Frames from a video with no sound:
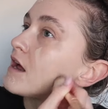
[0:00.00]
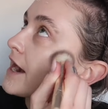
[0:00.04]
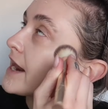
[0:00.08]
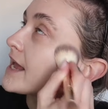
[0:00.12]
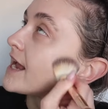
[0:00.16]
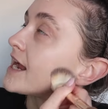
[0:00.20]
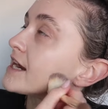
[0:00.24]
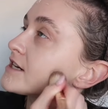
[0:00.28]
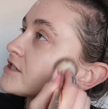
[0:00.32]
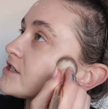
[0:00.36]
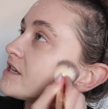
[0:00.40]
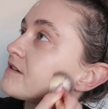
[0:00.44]
And I
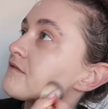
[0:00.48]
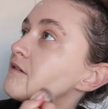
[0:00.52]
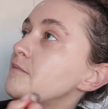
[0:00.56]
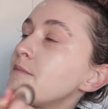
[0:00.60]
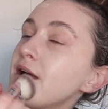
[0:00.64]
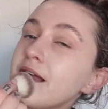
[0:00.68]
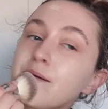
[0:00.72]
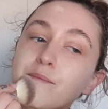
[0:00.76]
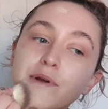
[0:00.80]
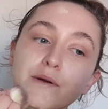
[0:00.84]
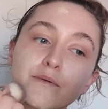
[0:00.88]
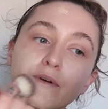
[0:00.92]
actually
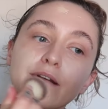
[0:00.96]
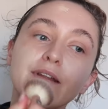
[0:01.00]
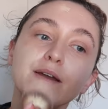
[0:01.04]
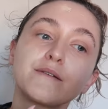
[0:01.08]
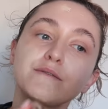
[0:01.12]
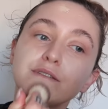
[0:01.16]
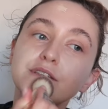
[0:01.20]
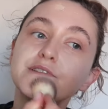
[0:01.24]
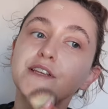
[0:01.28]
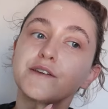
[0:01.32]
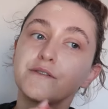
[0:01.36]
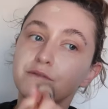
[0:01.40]
remember when I
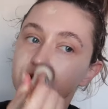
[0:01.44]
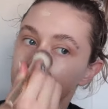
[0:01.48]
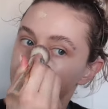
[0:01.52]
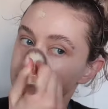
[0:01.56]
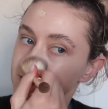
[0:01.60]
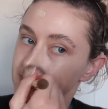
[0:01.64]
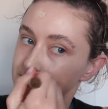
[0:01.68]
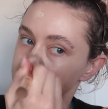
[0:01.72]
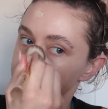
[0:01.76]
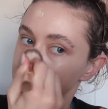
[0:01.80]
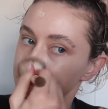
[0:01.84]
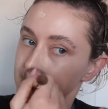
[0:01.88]
was doing a
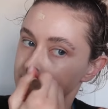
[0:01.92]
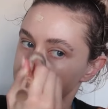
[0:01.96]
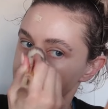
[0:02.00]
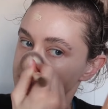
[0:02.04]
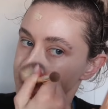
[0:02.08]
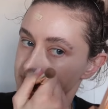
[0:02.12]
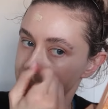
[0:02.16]
research